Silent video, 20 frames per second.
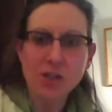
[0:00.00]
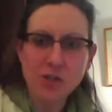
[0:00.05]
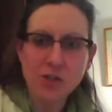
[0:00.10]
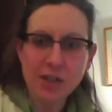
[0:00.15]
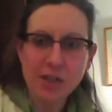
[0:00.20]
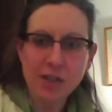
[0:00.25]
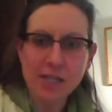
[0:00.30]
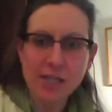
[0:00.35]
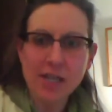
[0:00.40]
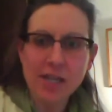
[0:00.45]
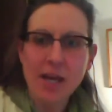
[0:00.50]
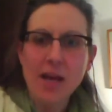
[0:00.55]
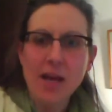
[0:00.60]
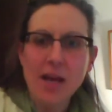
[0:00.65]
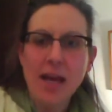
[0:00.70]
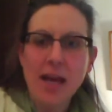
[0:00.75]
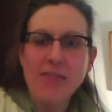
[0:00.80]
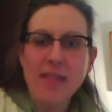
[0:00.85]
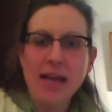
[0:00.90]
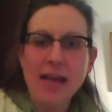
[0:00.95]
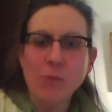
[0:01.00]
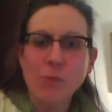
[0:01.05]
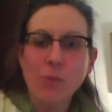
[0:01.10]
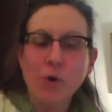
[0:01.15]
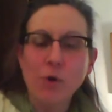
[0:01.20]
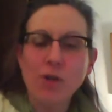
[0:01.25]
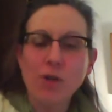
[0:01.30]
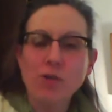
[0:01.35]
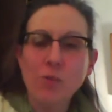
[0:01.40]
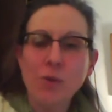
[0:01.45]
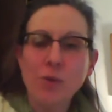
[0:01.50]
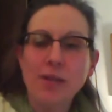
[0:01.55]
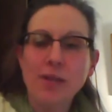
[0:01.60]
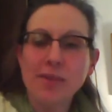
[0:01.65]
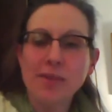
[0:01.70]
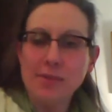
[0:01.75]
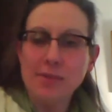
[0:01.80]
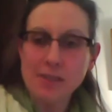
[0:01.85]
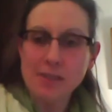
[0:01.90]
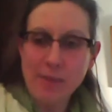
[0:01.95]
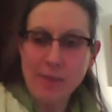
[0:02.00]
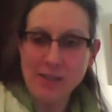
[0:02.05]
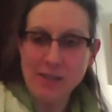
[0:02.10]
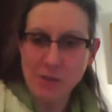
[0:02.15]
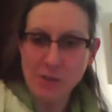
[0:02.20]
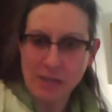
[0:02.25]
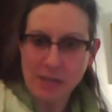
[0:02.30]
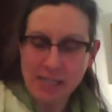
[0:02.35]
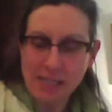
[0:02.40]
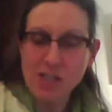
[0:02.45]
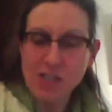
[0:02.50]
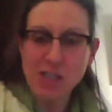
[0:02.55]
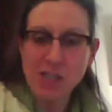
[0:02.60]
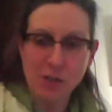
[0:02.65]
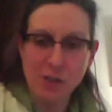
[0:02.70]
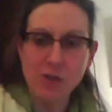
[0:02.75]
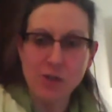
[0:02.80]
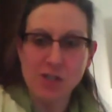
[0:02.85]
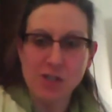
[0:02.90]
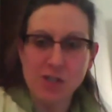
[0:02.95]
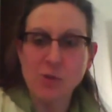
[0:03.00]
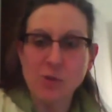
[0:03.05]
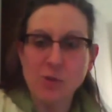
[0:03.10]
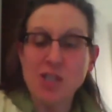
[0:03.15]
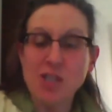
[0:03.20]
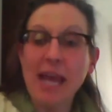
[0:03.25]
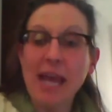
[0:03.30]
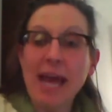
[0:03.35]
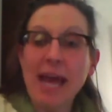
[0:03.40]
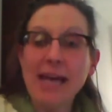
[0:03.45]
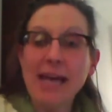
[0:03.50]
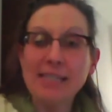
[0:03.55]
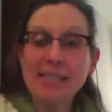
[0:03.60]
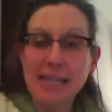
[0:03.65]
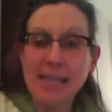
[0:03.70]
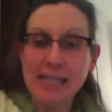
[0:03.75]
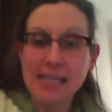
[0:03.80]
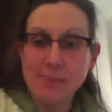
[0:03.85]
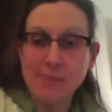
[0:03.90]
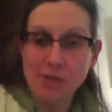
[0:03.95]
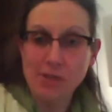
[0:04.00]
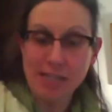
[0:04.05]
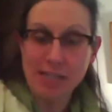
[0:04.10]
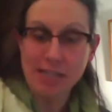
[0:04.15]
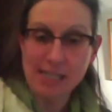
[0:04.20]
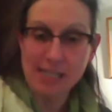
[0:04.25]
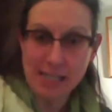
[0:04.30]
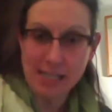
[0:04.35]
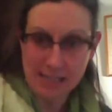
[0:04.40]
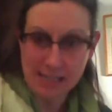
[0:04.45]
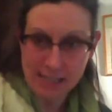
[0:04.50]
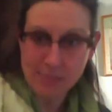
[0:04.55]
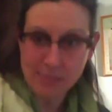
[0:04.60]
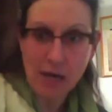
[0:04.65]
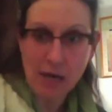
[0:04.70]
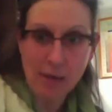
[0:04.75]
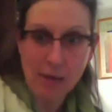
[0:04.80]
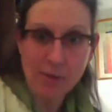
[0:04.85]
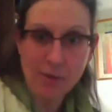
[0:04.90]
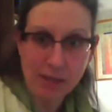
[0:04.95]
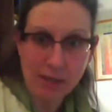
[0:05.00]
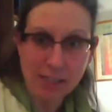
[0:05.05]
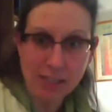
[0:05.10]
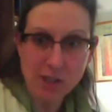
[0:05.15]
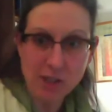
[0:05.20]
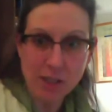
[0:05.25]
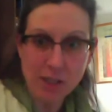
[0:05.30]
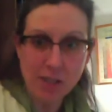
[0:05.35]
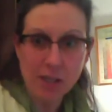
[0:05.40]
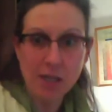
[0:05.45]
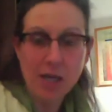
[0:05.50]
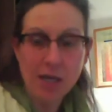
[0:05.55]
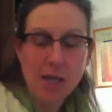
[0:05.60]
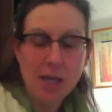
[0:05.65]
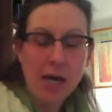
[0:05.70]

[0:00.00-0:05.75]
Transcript: degree that worked with special needs children. So she has an expertise in this population.